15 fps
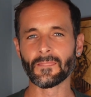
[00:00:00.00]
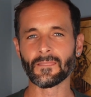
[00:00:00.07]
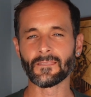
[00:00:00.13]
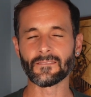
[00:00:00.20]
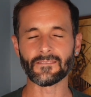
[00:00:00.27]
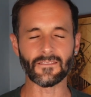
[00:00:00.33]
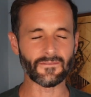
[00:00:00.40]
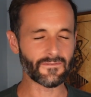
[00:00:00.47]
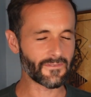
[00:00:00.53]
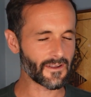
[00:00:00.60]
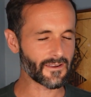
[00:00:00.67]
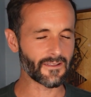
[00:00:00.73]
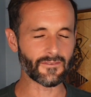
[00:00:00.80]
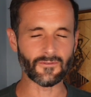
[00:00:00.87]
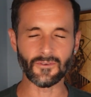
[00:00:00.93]
The
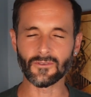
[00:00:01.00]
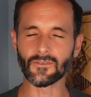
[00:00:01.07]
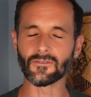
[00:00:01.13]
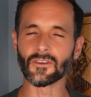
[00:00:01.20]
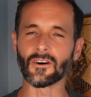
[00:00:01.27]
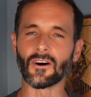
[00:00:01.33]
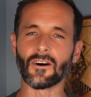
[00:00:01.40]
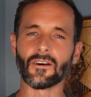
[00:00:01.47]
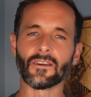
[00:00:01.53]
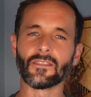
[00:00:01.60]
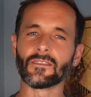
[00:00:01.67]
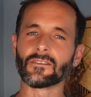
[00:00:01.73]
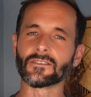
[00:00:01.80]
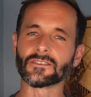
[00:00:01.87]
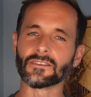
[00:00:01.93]
fucking root of it all. And
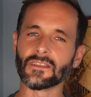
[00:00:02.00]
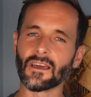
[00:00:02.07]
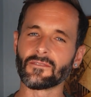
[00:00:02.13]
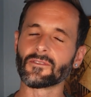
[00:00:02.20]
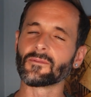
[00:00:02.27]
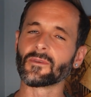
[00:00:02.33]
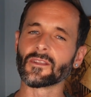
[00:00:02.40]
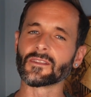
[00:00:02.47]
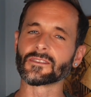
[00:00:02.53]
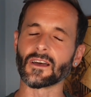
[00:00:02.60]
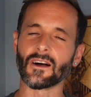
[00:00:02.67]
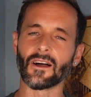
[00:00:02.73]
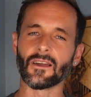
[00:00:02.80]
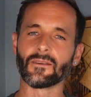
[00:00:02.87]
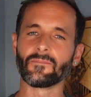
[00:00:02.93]
there's never been a
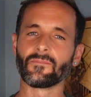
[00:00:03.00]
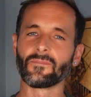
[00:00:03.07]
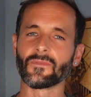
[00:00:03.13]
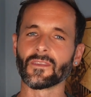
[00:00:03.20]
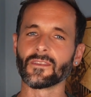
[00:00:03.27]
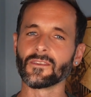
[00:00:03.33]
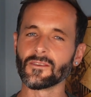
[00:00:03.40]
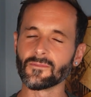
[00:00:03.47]
time in human